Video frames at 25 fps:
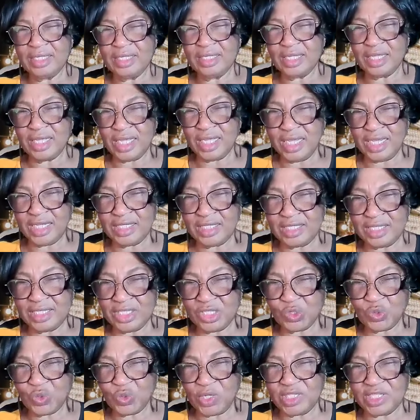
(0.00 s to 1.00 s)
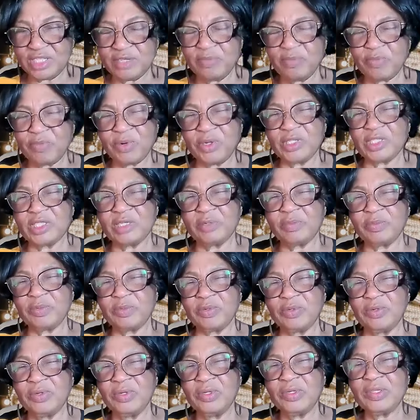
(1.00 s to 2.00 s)
the 80-20
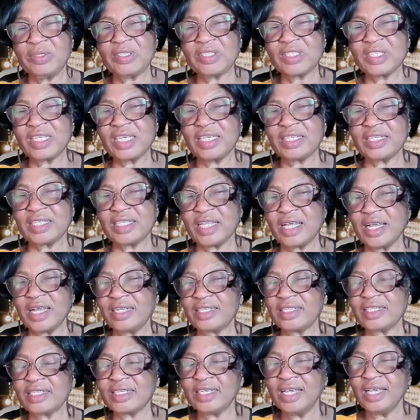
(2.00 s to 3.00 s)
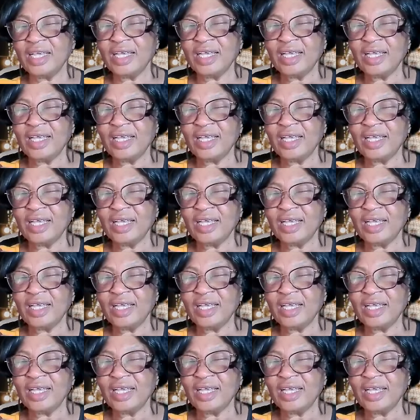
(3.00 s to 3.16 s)
principle says that